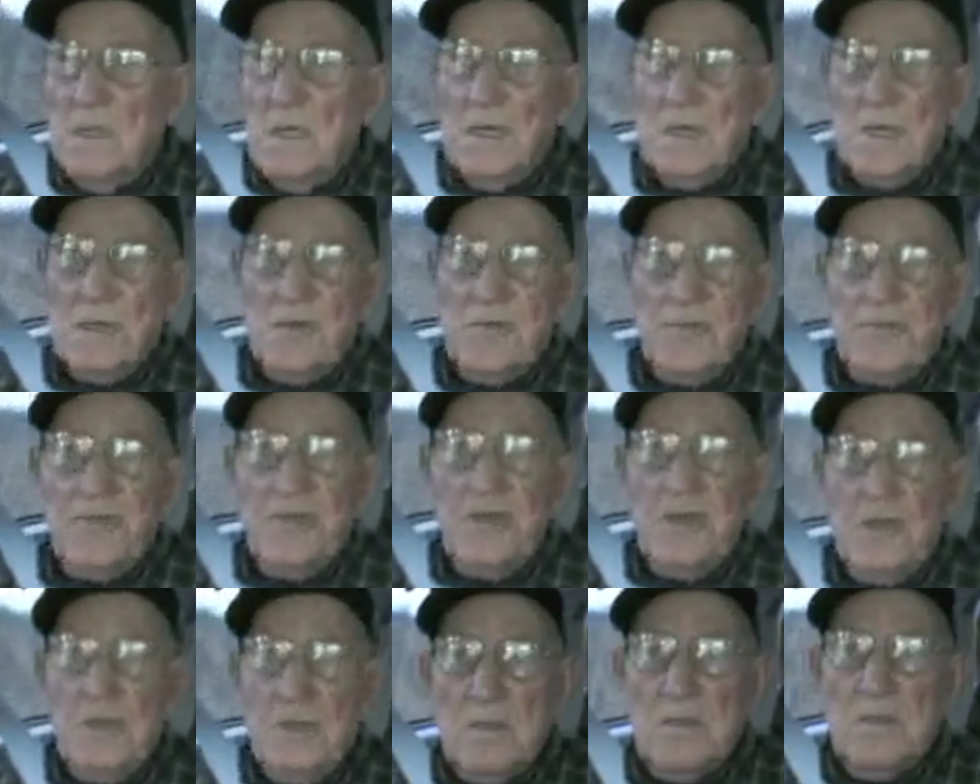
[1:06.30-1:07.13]
100
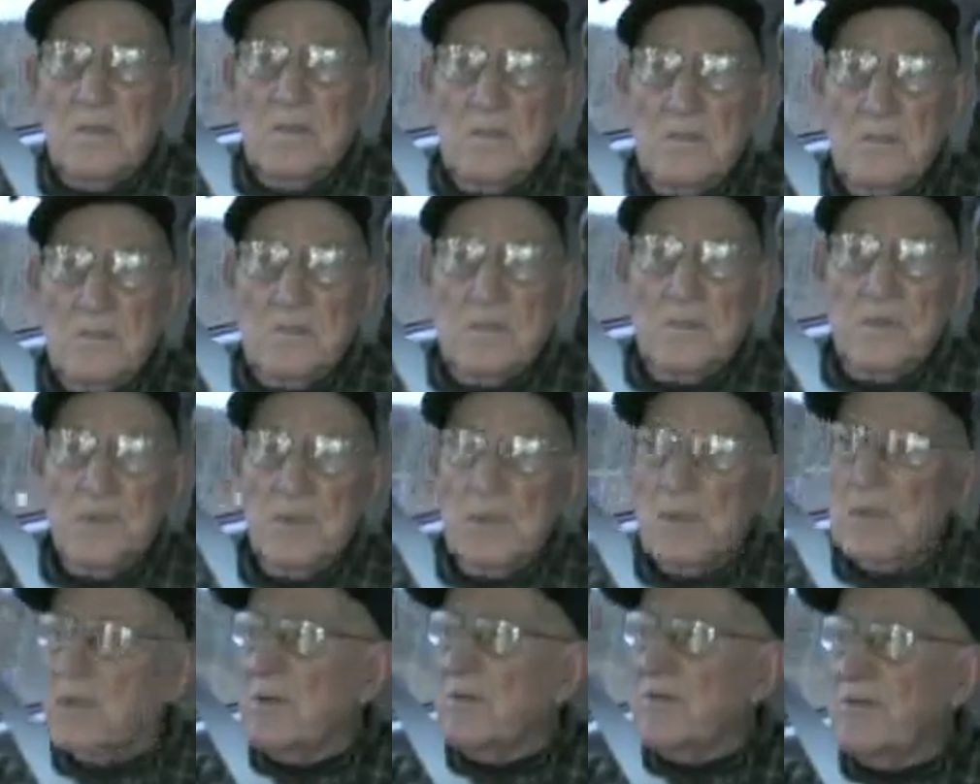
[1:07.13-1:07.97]
feet,
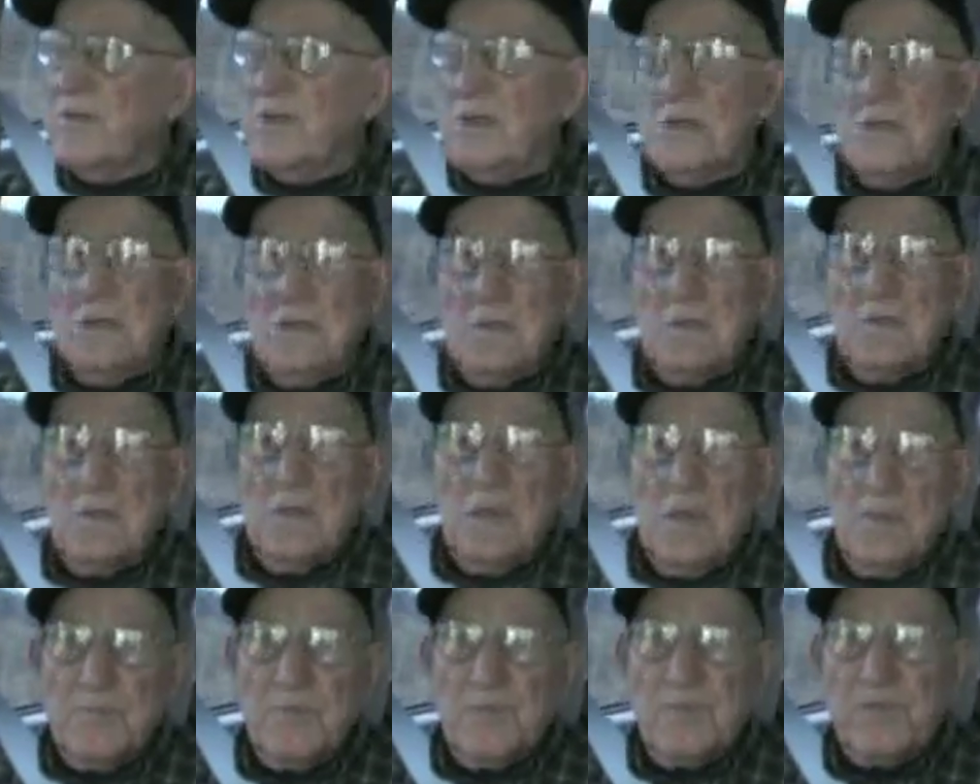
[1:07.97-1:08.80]
200 feet
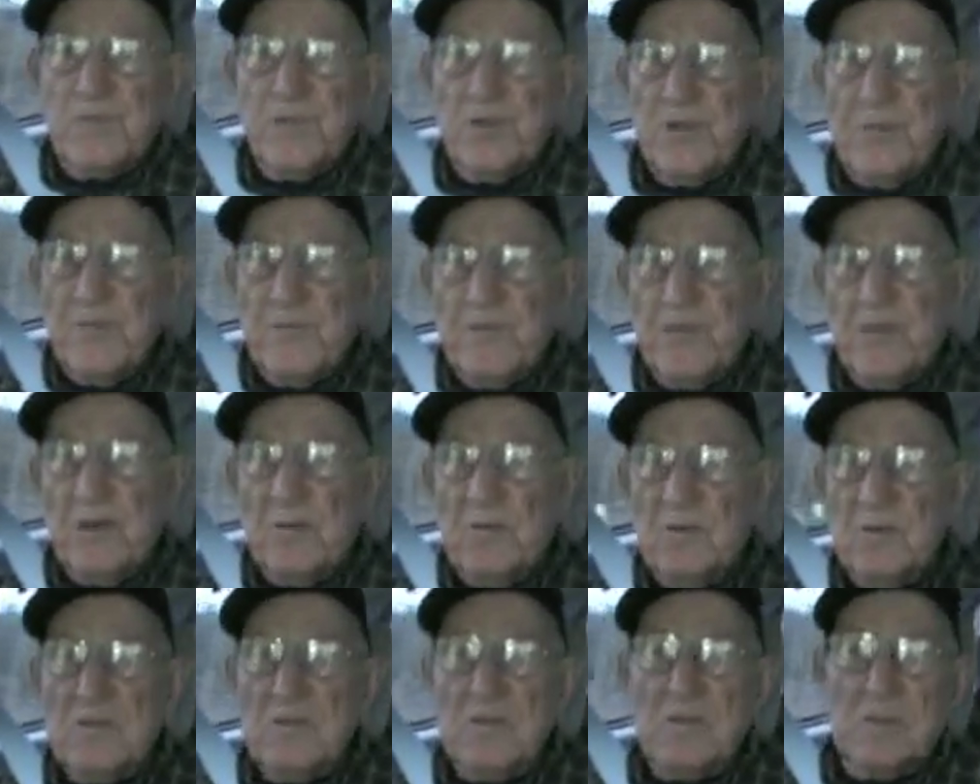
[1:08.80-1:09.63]
upstream
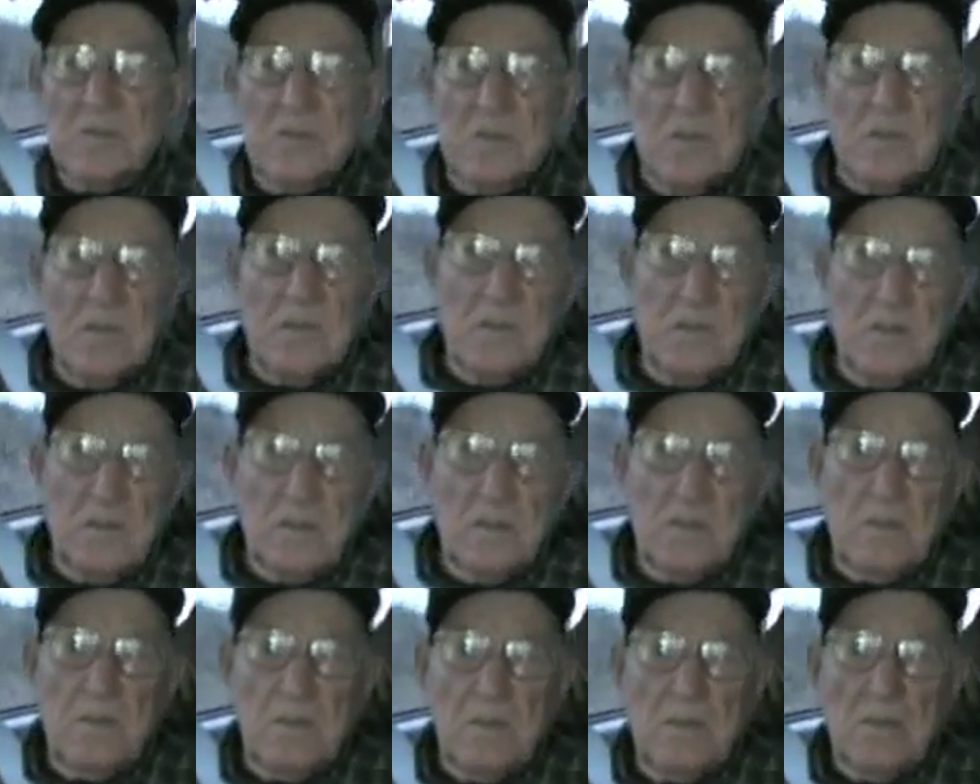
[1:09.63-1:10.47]
from us,
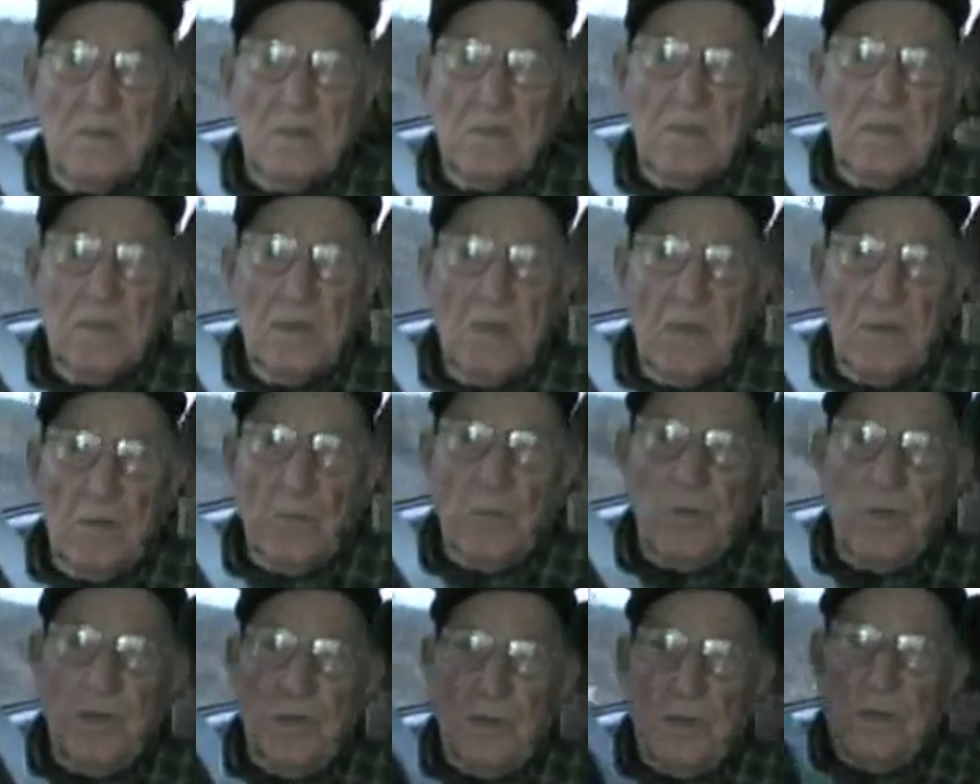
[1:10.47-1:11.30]

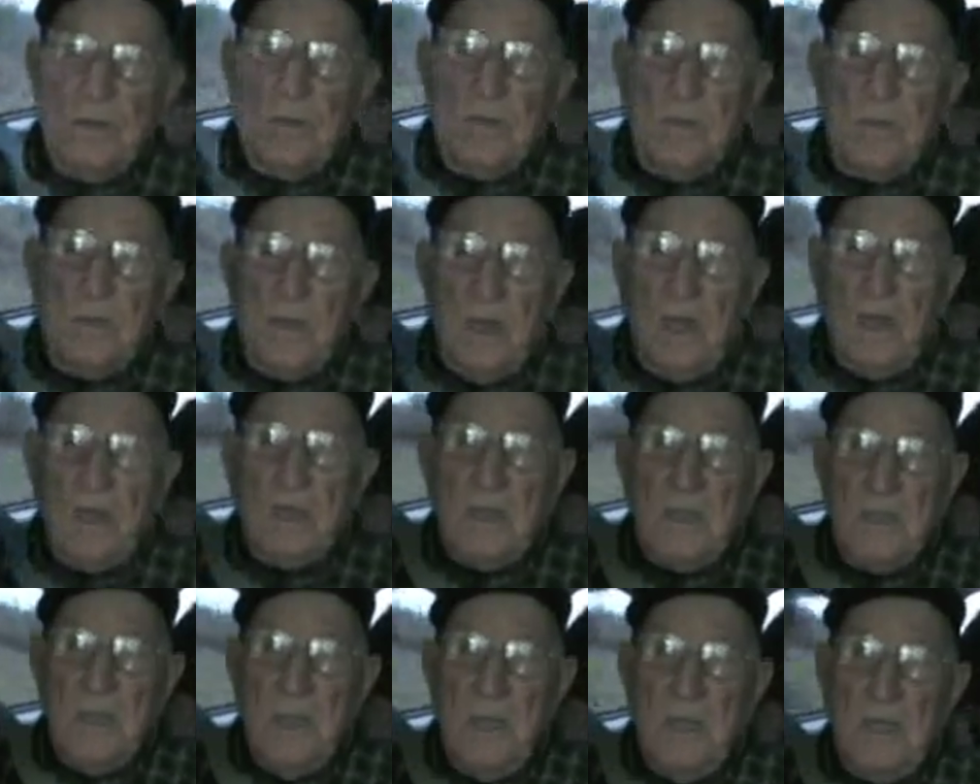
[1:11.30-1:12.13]
and we'd
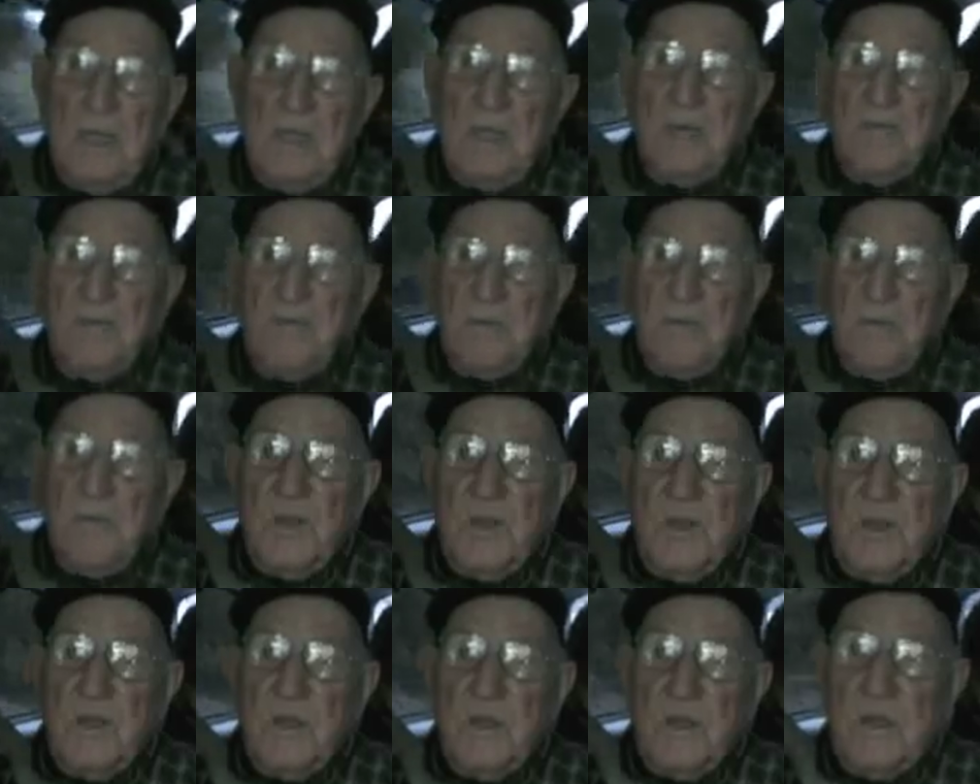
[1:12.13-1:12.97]
tie a line
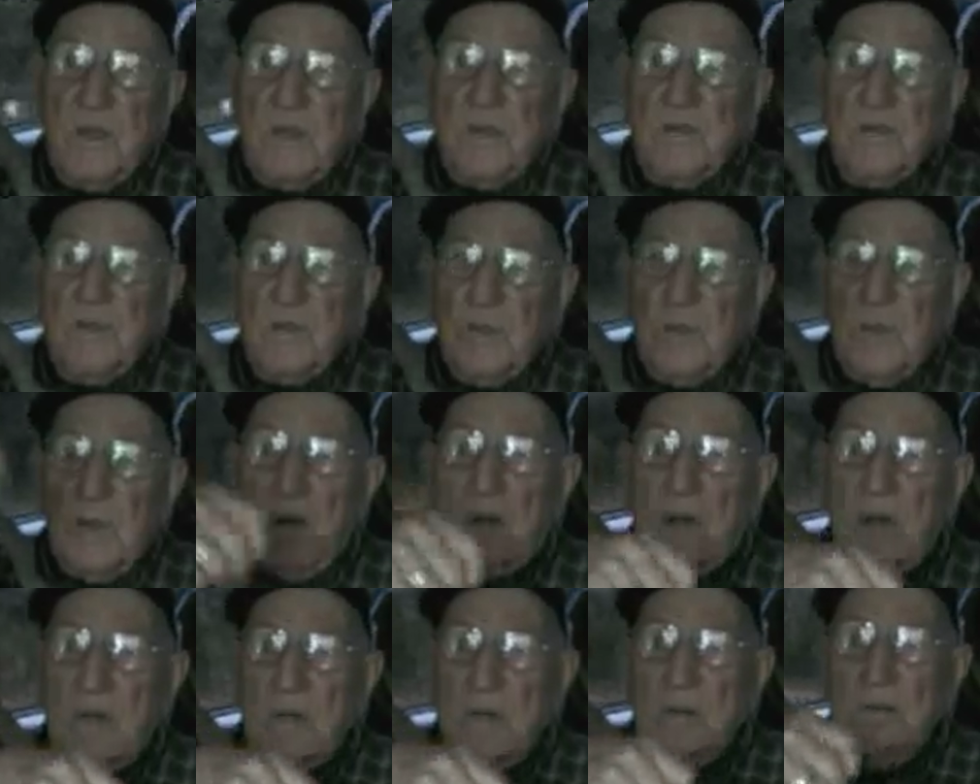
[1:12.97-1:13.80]
from there to
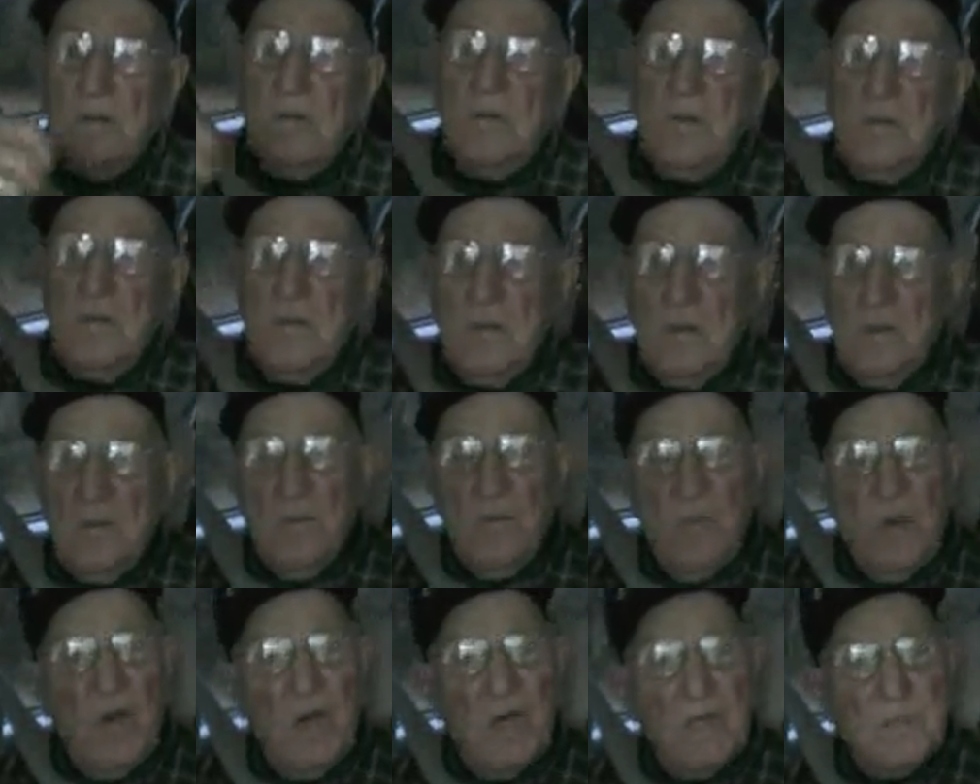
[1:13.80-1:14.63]
our
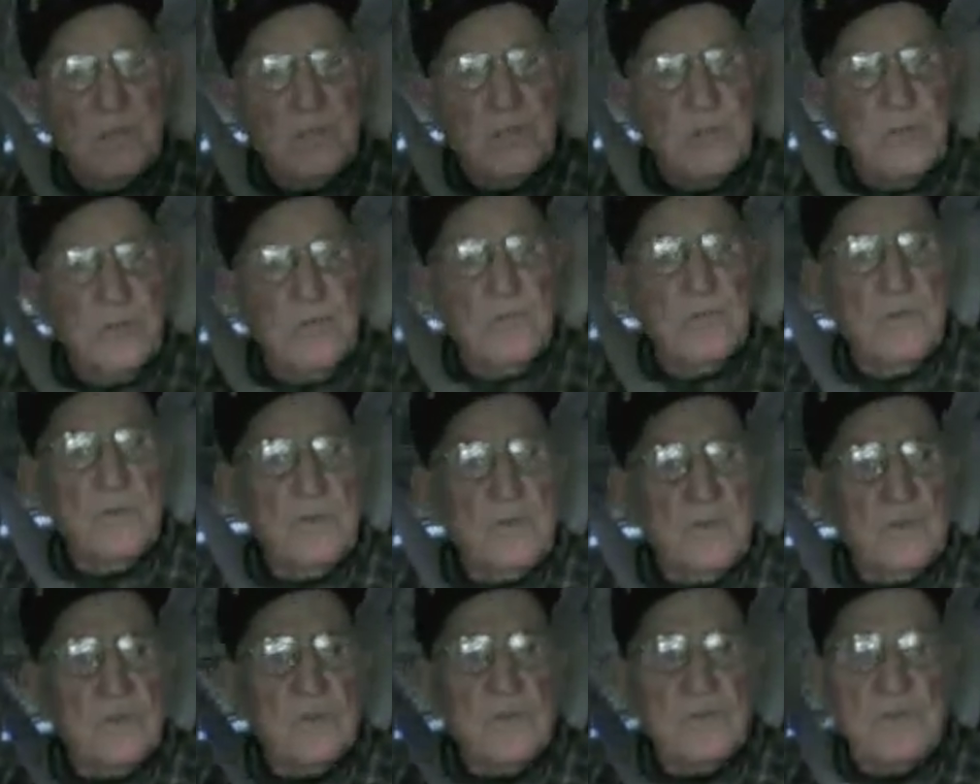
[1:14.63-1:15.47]

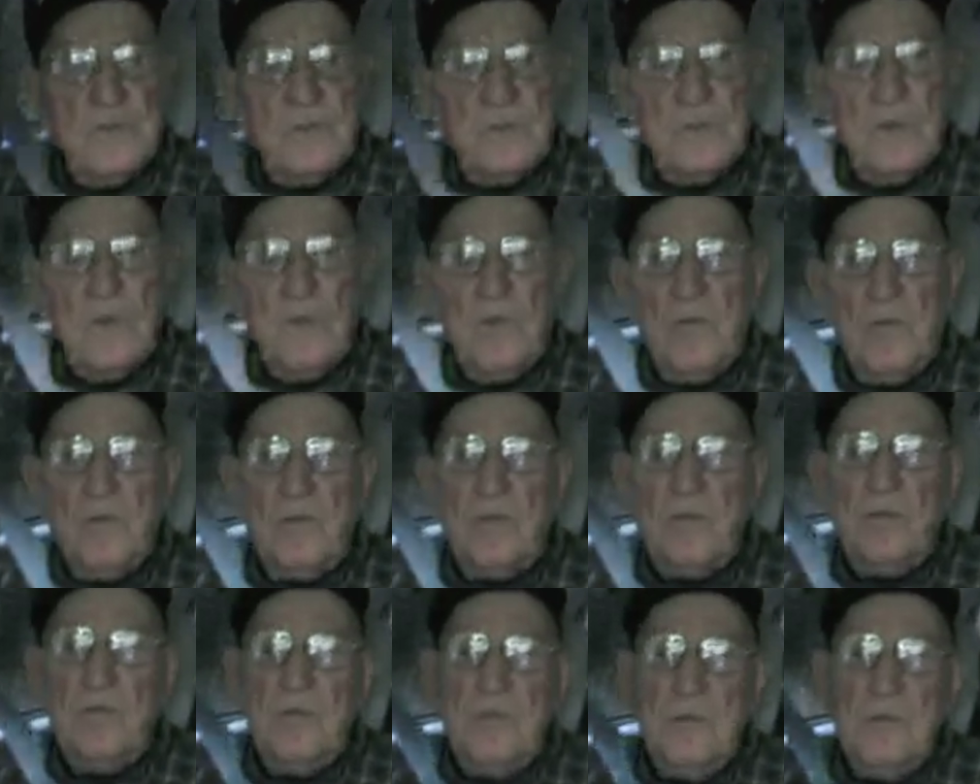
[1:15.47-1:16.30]
pontoons to
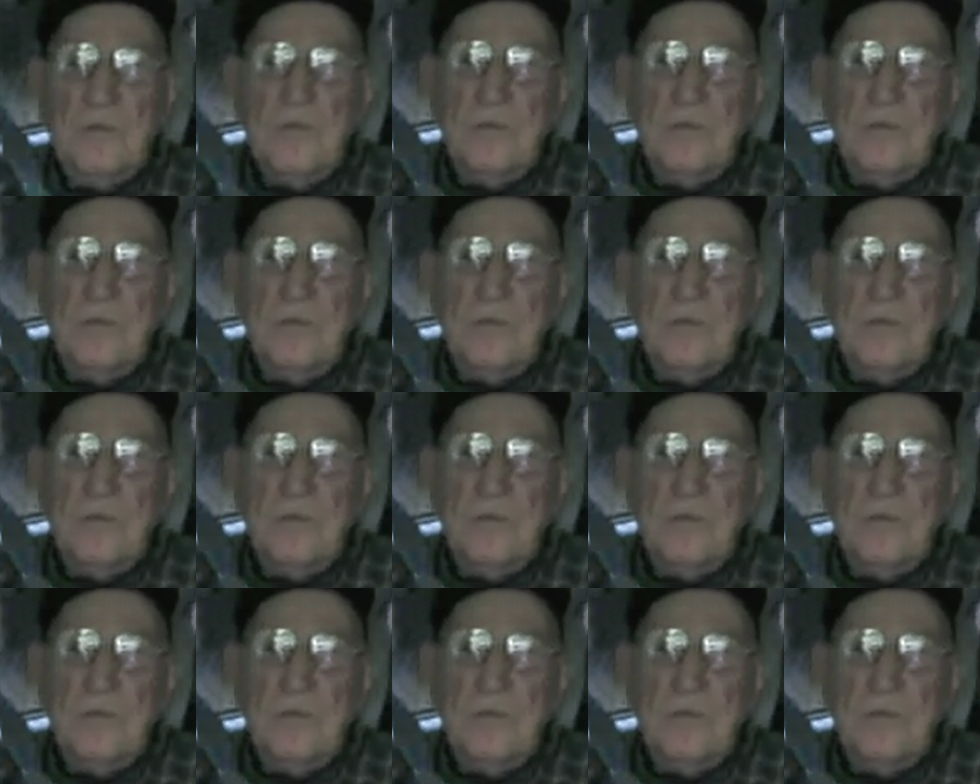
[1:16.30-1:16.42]
hold them.